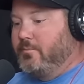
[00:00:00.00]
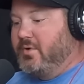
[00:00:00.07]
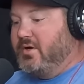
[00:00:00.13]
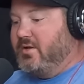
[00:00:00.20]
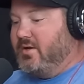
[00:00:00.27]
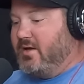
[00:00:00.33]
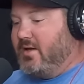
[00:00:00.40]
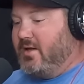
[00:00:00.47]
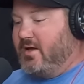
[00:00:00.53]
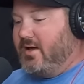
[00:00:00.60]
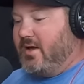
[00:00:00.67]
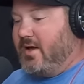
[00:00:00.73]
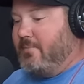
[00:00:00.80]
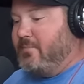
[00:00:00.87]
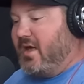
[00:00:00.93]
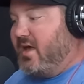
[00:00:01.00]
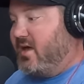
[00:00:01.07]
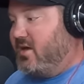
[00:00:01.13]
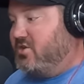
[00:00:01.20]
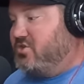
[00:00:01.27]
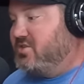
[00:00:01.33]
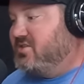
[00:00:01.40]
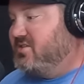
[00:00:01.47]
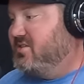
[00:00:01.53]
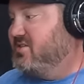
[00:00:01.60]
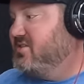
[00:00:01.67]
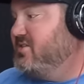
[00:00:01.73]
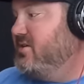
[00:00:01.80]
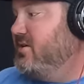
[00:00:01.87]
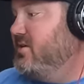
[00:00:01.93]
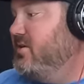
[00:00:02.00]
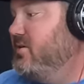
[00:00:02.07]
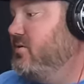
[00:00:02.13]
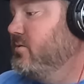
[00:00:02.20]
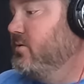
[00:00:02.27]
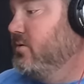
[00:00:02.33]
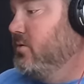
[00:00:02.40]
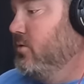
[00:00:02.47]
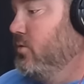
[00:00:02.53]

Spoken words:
But I'm anxious to see